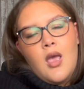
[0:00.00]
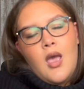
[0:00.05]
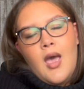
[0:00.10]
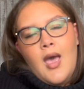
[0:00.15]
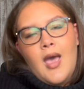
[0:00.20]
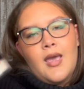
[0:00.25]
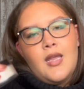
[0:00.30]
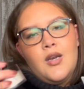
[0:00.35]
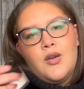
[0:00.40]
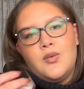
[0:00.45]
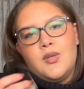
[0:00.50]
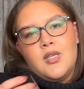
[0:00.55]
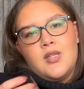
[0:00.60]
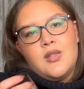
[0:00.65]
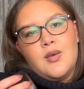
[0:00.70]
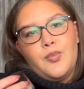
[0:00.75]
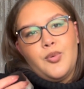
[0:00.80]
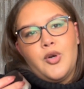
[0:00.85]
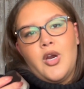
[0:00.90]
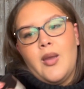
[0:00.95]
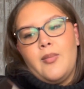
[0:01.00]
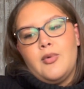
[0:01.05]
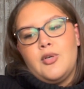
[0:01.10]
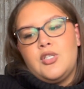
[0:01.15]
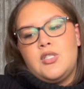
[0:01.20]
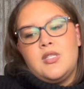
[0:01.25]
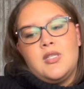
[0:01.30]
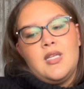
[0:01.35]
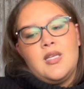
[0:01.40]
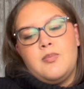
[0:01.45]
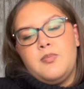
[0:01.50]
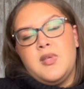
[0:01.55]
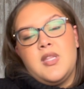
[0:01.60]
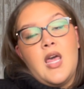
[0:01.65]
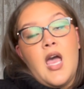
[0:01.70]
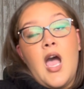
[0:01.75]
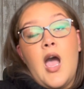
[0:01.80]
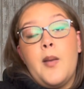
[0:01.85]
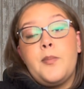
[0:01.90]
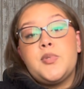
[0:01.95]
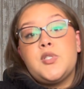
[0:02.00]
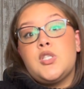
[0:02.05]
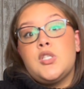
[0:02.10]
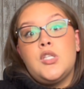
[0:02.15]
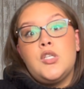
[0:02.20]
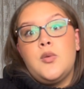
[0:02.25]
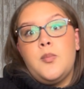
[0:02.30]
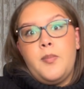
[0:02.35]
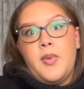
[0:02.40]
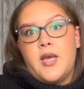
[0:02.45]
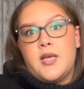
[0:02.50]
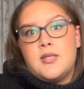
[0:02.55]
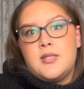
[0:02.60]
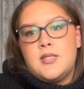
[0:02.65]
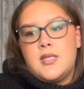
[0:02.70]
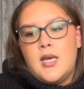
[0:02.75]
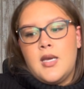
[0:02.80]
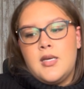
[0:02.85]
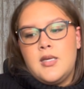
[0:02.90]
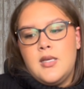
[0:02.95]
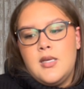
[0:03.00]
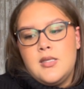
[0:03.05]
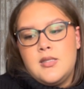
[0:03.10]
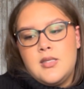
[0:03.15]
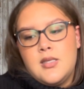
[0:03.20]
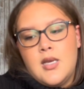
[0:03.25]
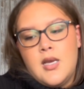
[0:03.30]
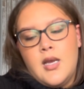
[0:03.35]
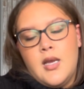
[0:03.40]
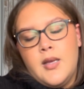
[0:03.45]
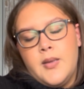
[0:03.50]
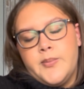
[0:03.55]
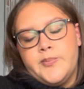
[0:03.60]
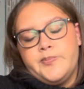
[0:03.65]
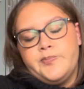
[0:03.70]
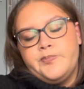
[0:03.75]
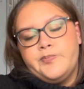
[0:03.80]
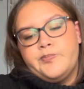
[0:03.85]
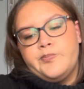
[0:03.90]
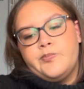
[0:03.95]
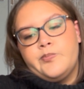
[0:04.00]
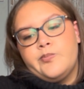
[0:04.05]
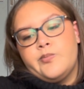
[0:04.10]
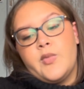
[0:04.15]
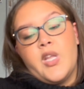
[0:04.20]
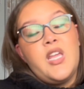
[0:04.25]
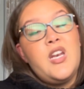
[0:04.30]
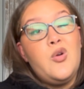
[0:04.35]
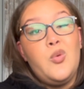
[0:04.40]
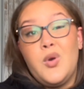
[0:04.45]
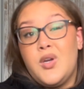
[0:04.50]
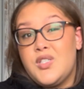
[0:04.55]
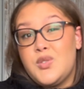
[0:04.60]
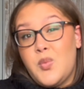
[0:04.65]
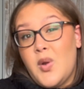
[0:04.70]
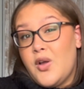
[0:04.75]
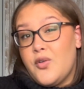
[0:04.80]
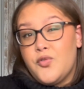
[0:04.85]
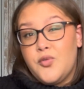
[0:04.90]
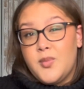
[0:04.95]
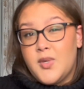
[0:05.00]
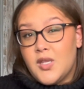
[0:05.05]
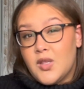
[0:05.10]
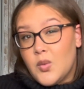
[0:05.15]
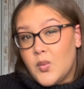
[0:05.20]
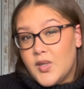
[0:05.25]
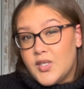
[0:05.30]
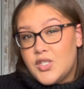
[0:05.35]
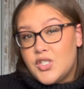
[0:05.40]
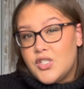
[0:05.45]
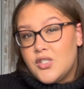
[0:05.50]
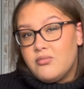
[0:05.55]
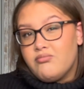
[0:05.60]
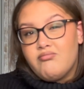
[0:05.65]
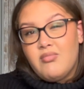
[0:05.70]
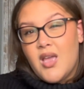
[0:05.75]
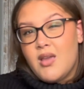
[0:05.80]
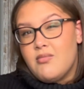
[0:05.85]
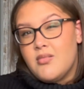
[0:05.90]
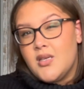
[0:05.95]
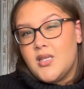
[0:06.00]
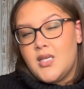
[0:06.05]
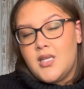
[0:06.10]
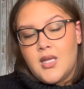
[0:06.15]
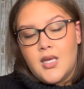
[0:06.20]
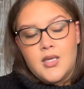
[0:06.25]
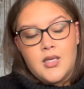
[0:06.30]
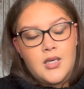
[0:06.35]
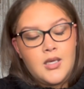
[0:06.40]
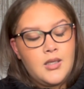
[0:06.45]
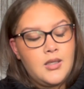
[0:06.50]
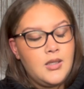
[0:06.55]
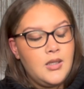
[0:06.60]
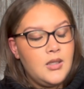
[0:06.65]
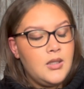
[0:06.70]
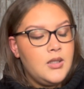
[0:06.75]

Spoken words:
I don't need the primer to like be the absolute best at it. And it works well for me in the winter. I really like it.